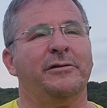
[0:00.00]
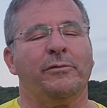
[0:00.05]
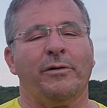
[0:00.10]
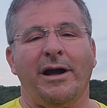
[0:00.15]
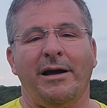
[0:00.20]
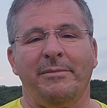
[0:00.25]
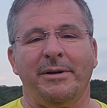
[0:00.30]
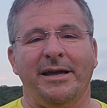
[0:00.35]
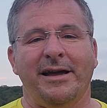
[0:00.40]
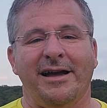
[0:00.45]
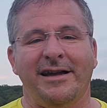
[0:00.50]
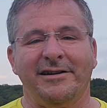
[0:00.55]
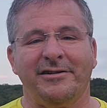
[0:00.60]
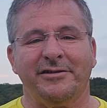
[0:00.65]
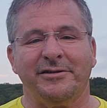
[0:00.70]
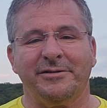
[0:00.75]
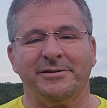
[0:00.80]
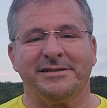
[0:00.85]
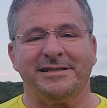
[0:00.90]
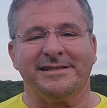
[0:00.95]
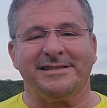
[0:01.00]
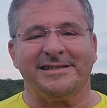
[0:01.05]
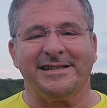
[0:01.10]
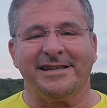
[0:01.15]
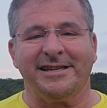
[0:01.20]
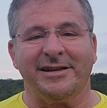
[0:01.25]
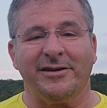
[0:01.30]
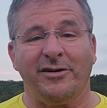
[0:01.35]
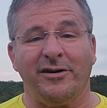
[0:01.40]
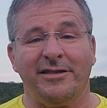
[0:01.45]
Robbie Heiner used to
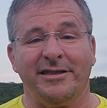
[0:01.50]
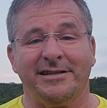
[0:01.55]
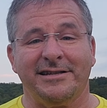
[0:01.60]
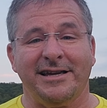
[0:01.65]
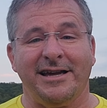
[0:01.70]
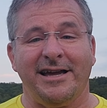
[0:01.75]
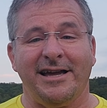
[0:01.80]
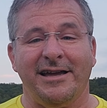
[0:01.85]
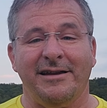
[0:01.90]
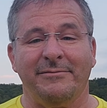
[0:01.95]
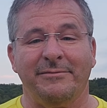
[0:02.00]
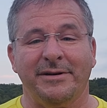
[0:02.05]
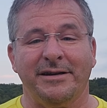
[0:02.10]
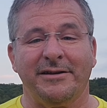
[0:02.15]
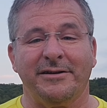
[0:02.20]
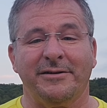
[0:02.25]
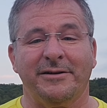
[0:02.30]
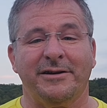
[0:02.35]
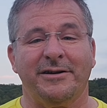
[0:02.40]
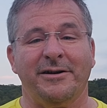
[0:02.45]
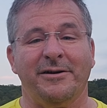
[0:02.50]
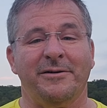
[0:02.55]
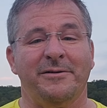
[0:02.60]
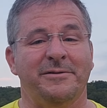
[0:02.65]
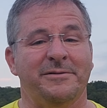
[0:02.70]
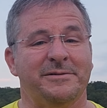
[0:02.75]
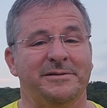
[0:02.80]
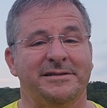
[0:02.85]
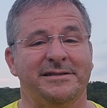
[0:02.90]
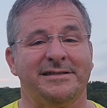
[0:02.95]
sing it all the time, and it
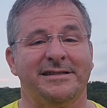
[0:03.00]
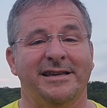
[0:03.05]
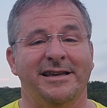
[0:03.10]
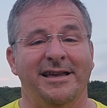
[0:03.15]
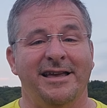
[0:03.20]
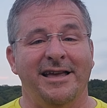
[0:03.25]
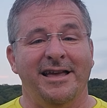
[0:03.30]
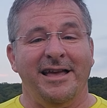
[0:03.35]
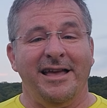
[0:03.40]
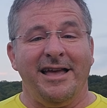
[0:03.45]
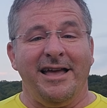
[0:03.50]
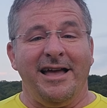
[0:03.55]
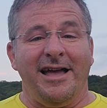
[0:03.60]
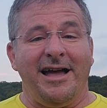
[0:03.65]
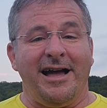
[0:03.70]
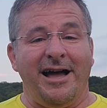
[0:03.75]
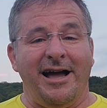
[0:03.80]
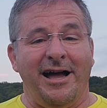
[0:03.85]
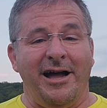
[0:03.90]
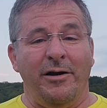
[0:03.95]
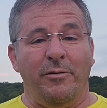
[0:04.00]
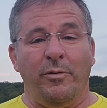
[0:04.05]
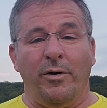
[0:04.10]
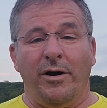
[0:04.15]
goes, I